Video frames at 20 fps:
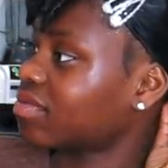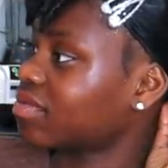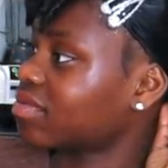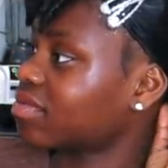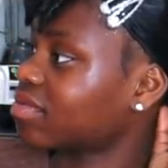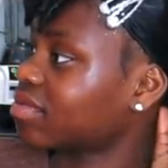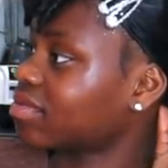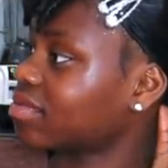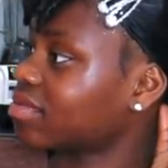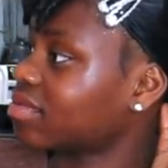
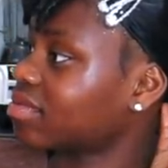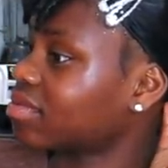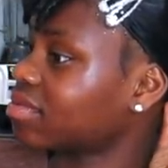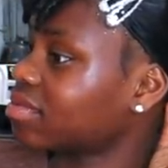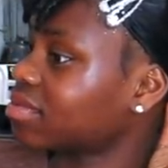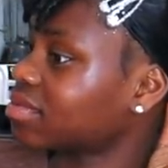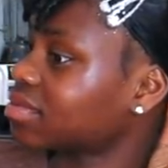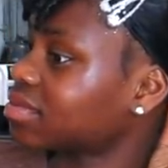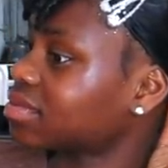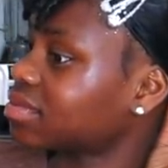
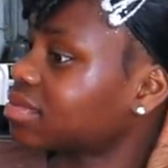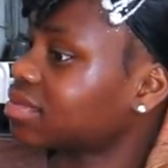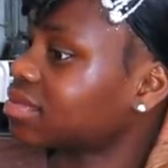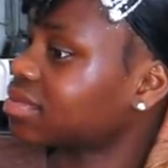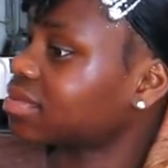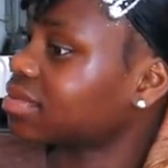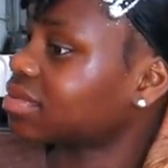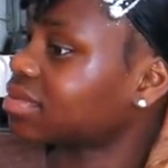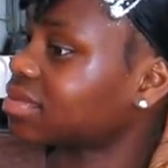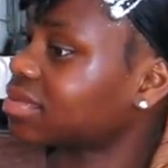
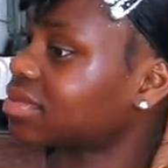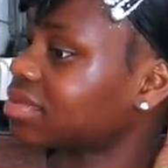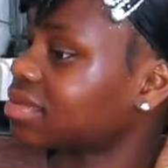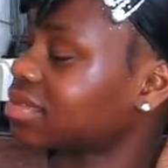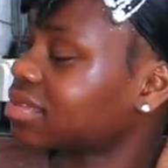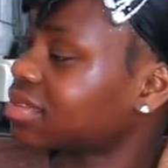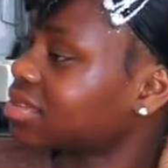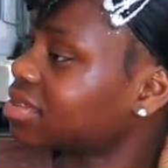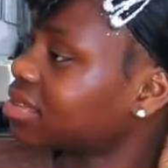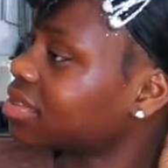
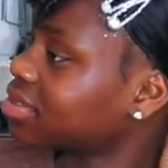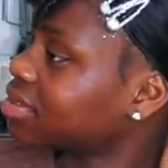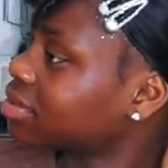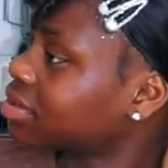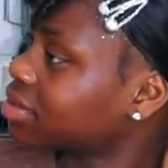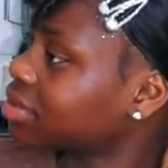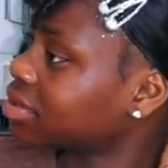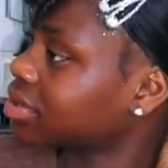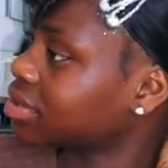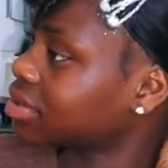
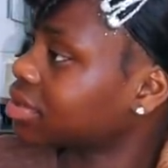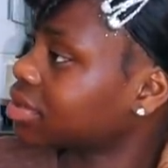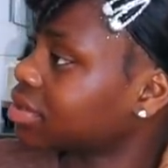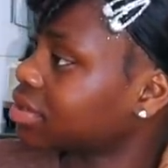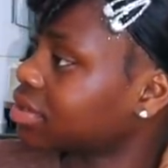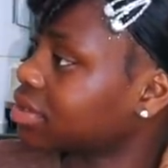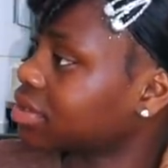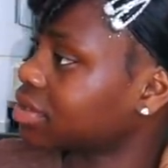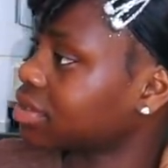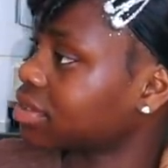
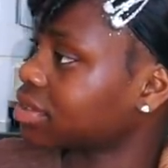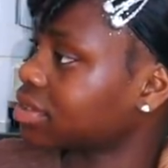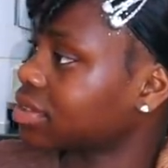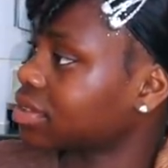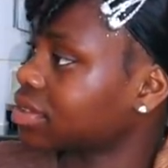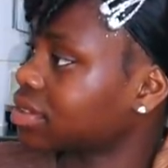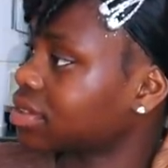(silent)